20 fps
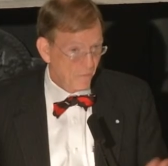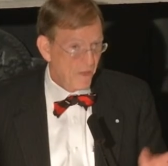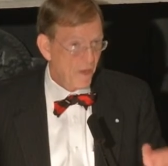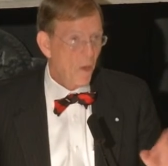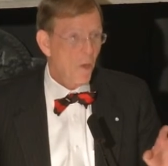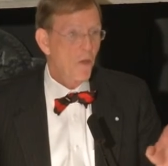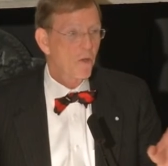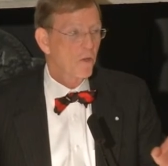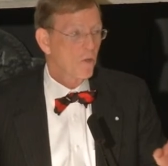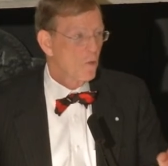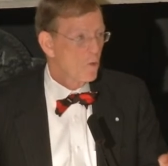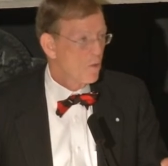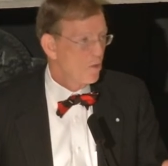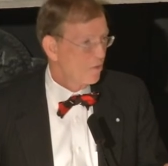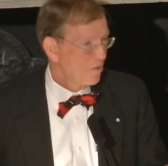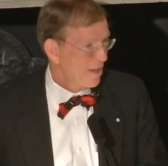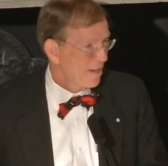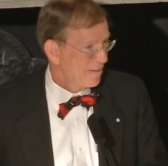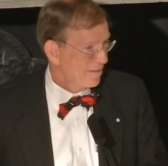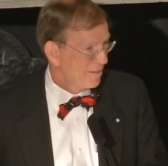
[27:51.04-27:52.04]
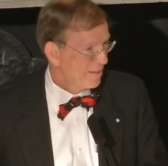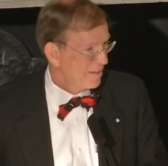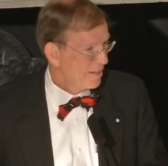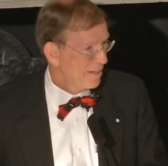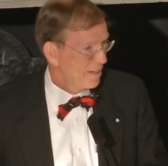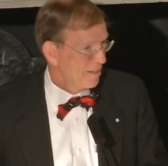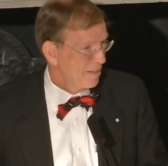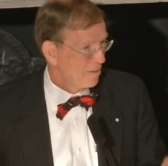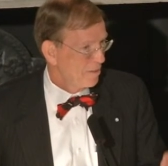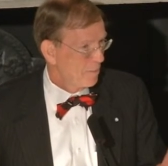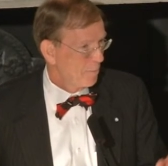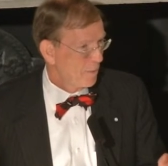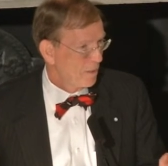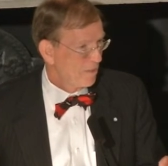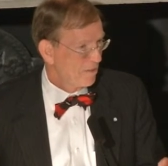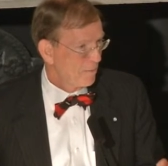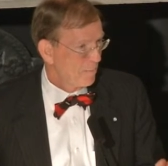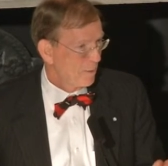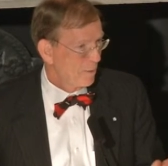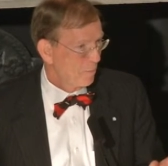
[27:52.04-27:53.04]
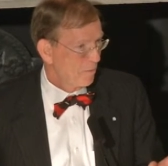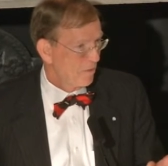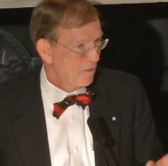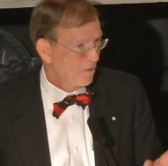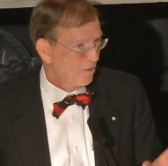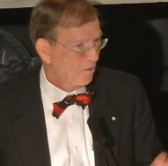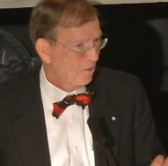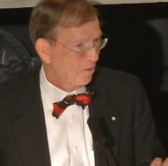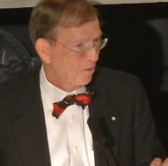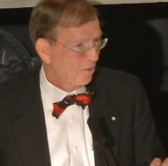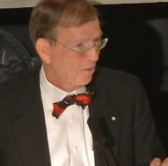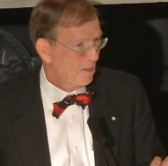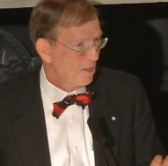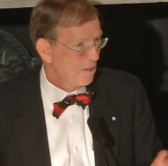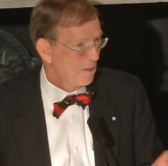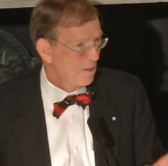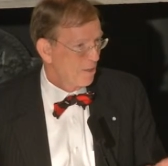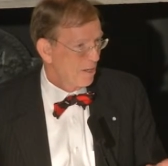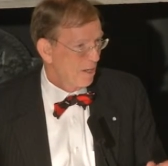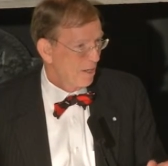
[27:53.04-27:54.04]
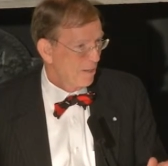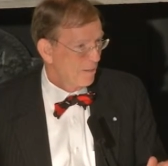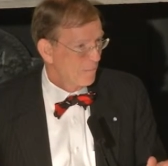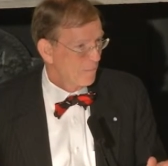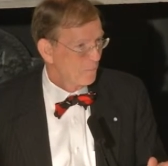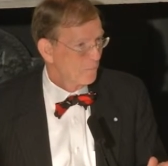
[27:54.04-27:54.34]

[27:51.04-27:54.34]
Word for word: they argue who actually did it. It depends upon whether it succeeded or not.